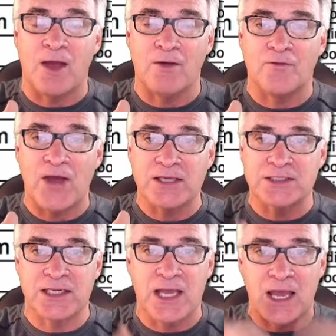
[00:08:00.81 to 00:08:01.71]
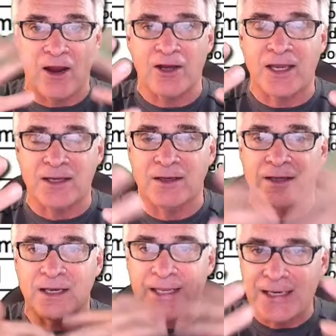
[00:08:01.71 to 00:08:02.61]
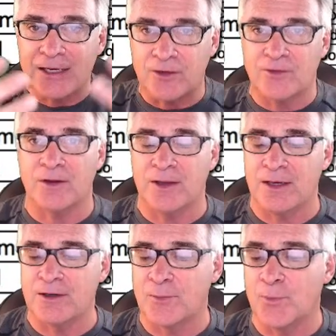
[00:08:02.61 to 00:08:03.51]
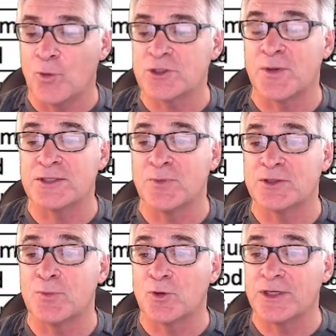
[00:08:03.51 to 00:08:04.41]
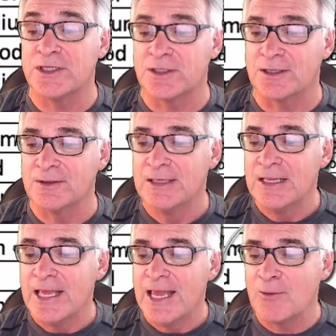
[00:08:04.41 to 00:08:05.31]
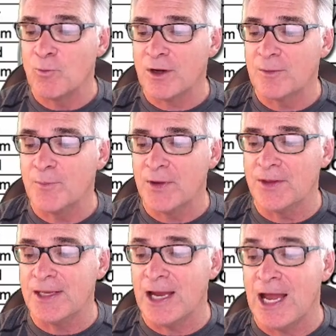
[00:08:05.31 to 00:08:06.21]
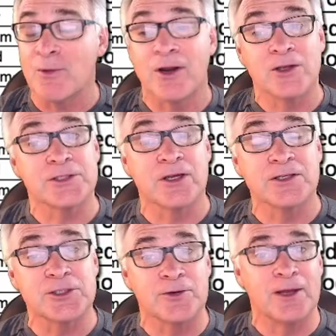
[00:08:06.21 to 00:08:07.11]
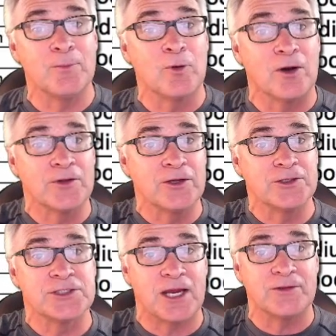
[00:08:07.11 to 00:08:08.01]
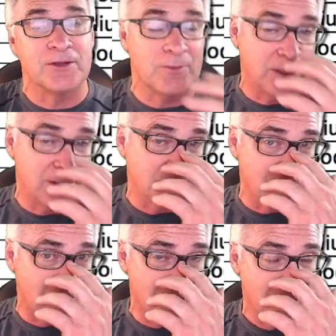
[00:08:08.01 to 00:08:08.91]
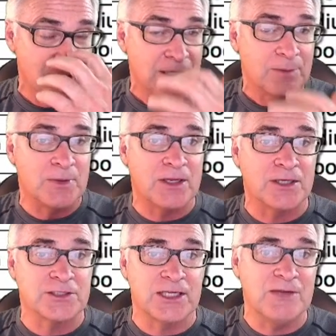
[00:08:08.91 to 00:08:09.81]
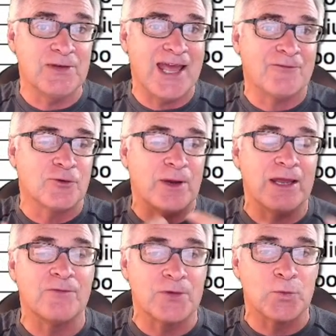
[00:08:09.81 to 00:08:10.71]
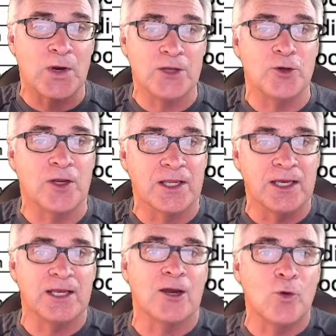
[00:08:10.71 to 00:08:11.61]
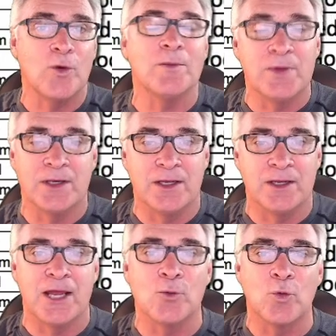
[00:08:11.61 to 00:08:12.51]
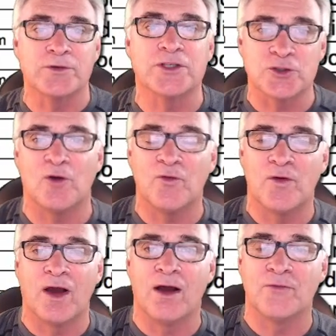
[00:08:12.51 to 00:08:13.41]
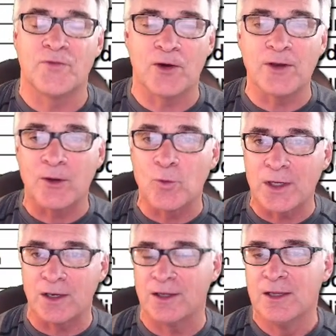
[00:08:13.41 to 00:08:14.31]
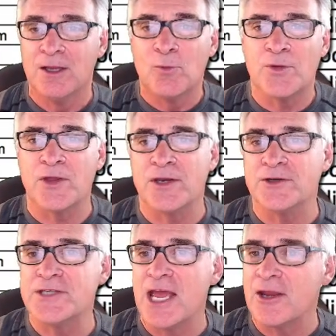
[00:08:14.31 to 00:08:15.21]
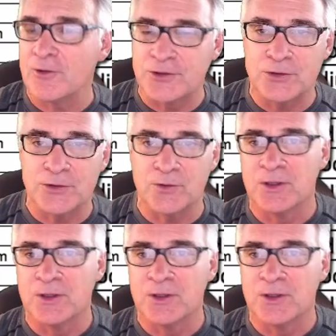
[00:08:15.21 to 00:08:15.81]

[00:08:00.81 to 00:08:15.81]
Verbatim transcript: uh, fastly. Air can can get into the into the pore space much more easily, and workability. I would also consider that more on the good side than the medium side, because even after a heavy run, you can get equipment in and work the sole uh, fairly quickly within a day or two,